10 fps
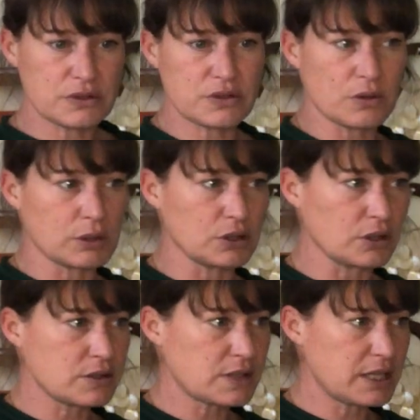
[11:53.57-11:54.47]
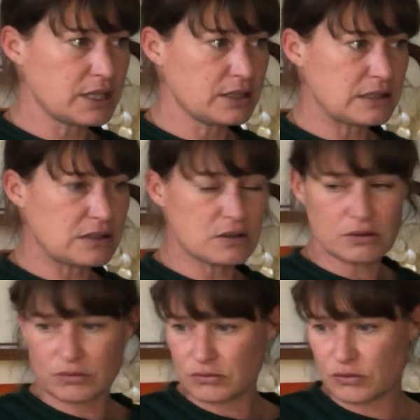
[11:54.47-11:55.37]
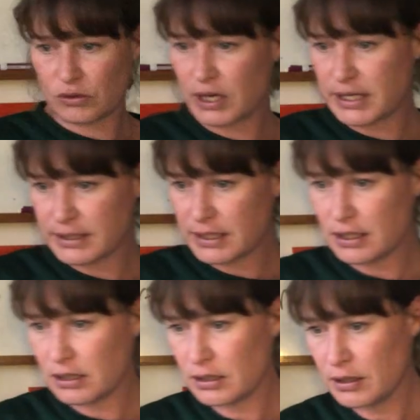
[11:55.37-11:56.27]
so it looks like it's crazy.